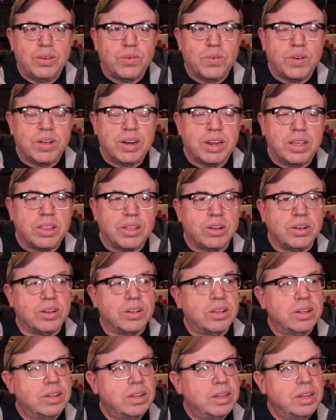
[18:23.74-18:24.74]
What
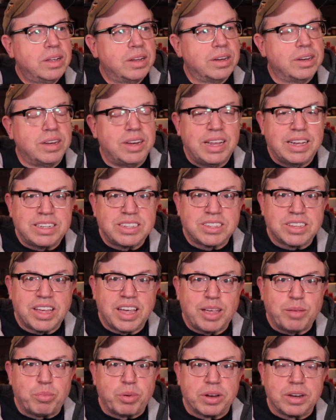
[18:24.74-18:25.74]
other?
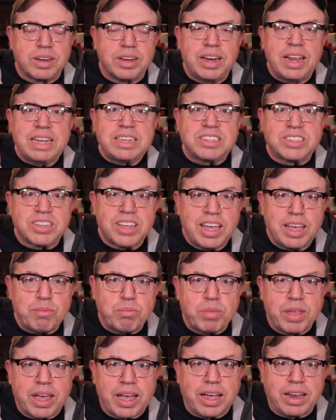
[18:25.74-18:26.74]
Netscape it.
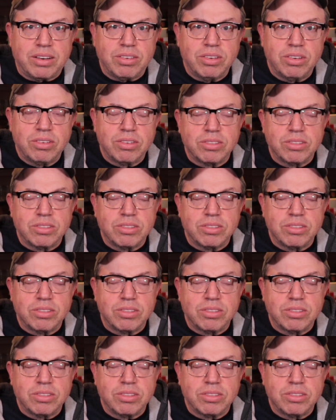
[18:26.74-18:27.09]
Netscape that.